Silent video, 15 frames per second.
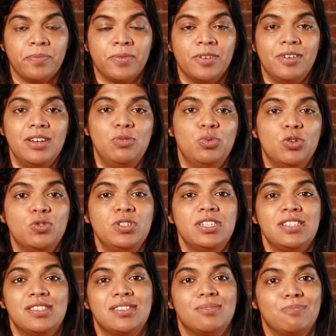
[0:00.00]
right? We don't
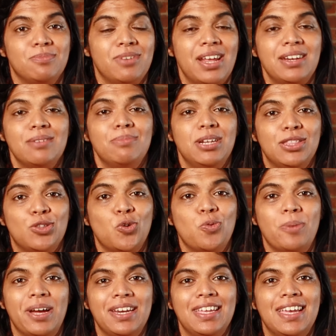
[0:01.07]
just randomly throw
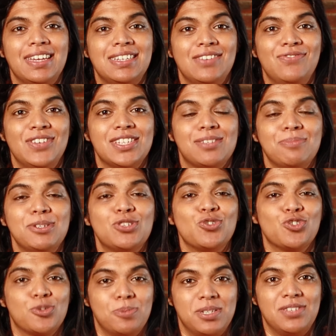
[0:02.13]
money at investments or
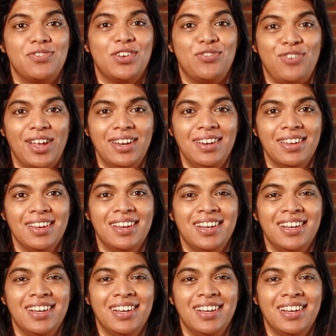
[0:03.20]
a specific fund.